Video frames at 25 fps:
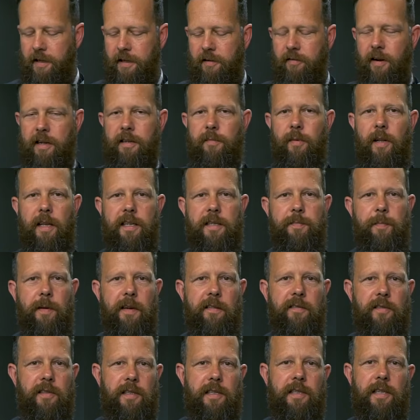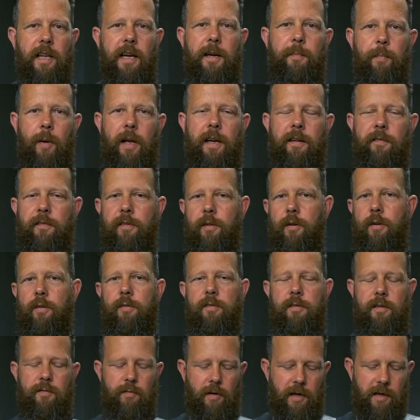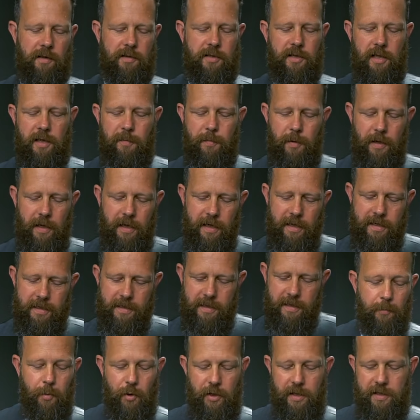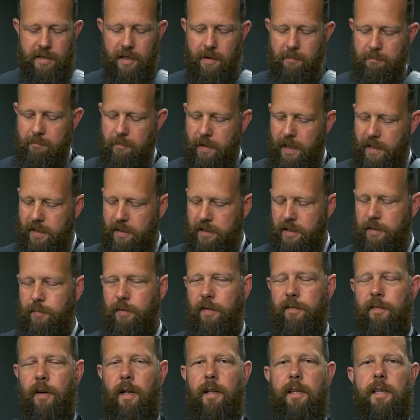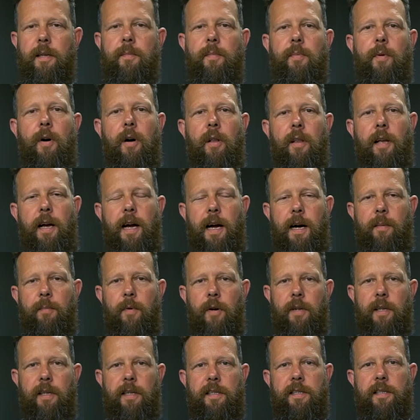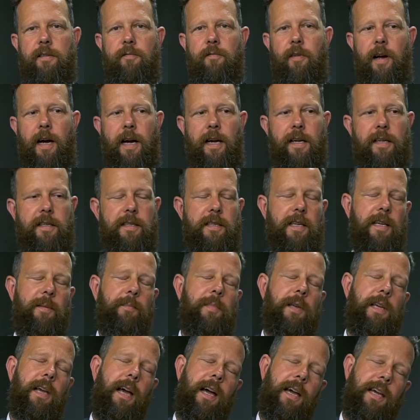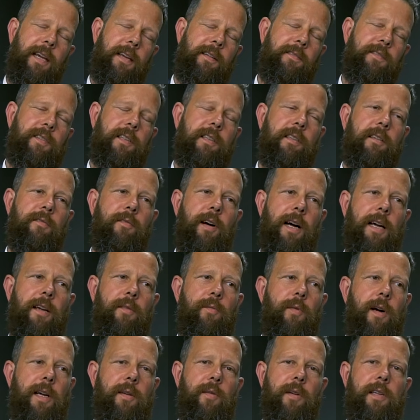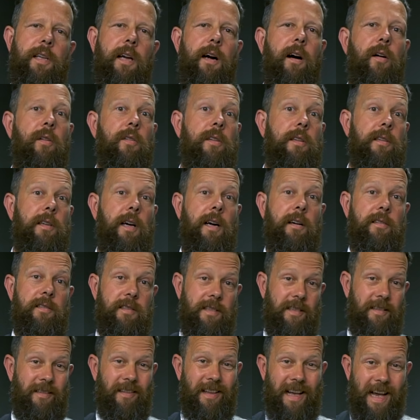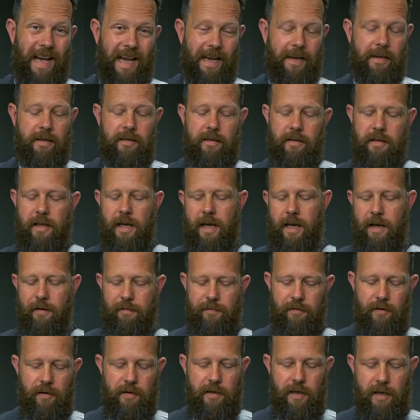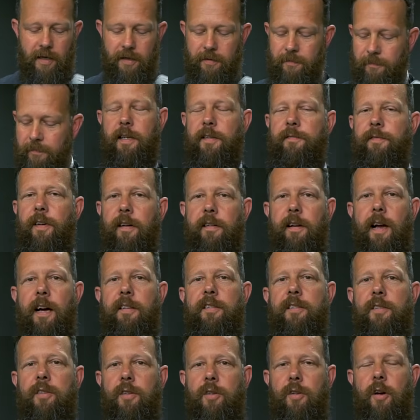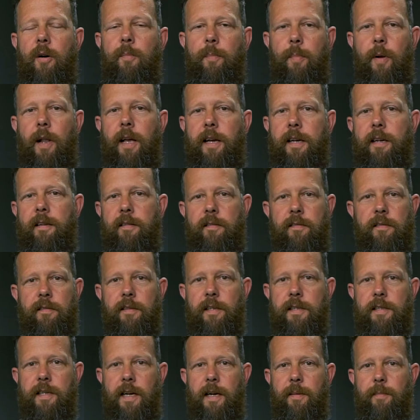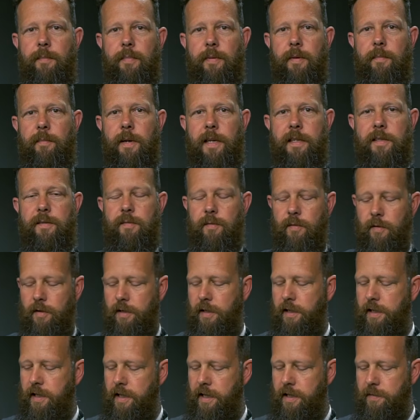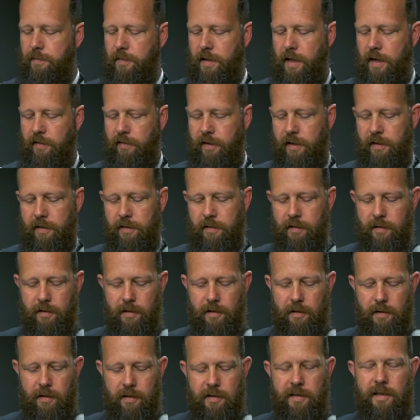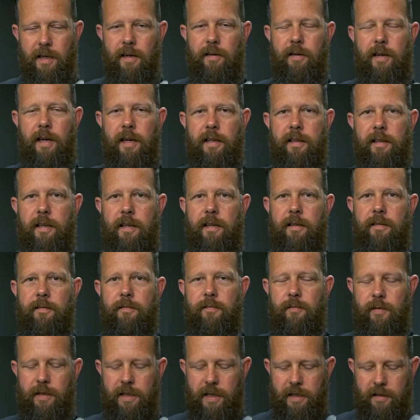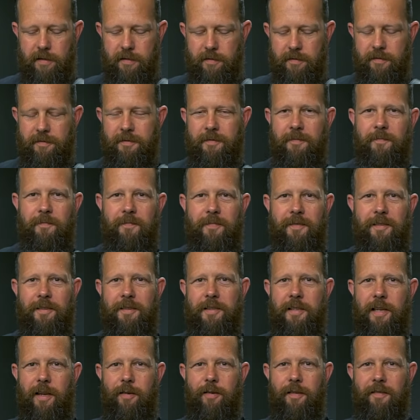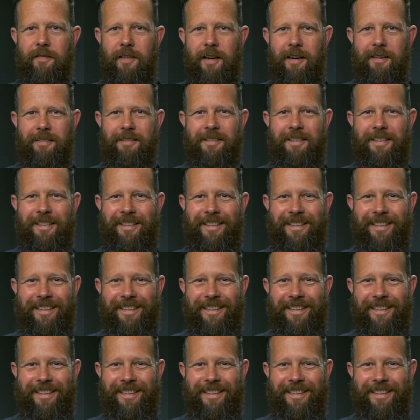an incredible experience because it's like playing for a 100 watt super lead, but it's a manageable volume, but all the harmonics are right. It behaves in the right way. When you hold a note, it'll hang there for you. It's very hard to stop playing through this amp. Makes me want to keep going. So I think we need two of those.